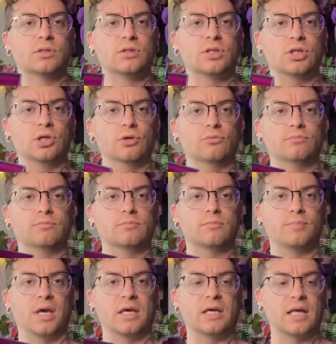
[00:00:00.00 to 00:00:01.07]
Cute,
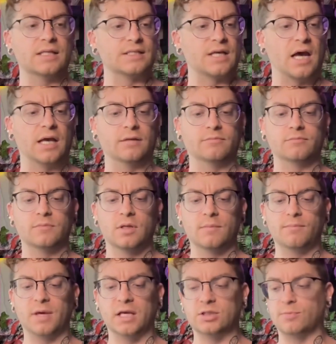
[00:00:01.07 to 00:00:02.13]
pink inside.
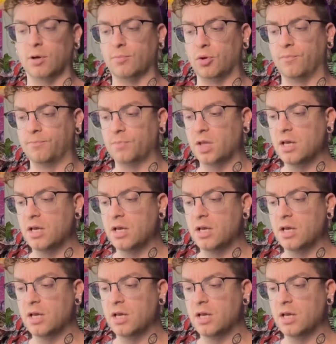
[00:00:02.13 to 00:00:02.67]
Pinkish purple.